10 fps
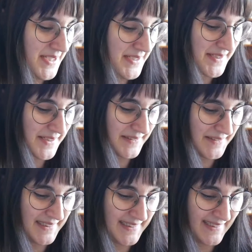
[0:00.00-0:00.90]

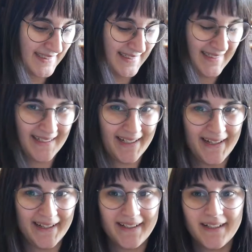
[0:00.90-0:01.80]
So
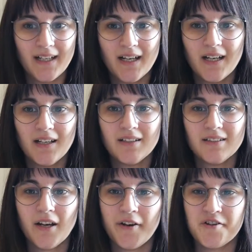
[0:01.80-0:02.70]
I
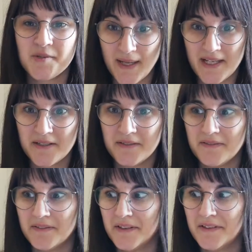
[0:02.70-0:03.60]
got her spayed
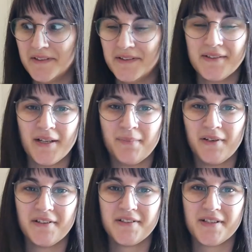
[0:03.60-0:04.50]
in that
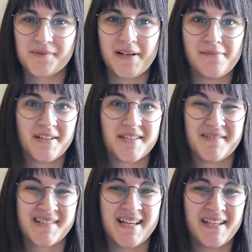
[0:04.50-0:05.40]
period as well, because I
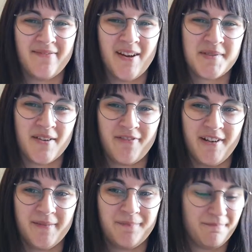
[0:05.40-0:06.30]
was like, if I'm
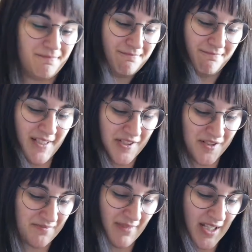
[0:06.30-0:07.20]
suffering, let's
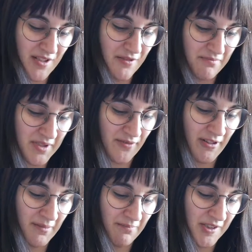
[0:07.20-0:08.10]
just get you
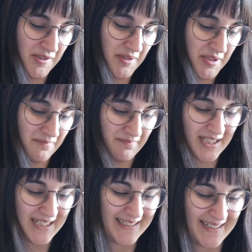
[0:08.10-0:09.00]
suffering, because, you know,
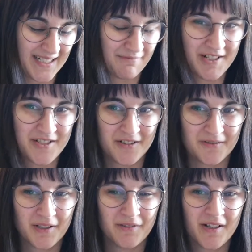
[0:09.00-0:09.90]
I didn't want her
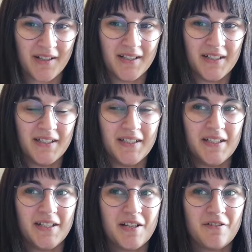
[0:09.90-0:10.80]
going
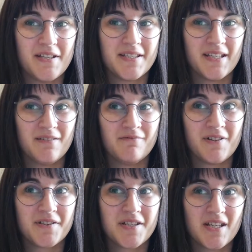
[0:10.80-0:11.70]
crazy
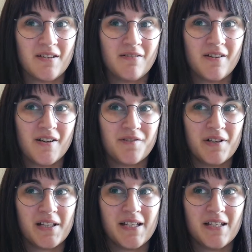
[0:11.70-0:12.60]
once she got
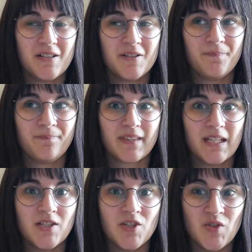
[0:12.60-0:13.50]
really, you know,
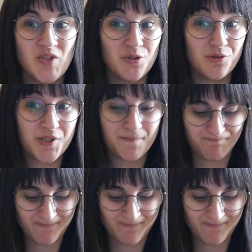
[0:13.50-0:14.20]
into dudes.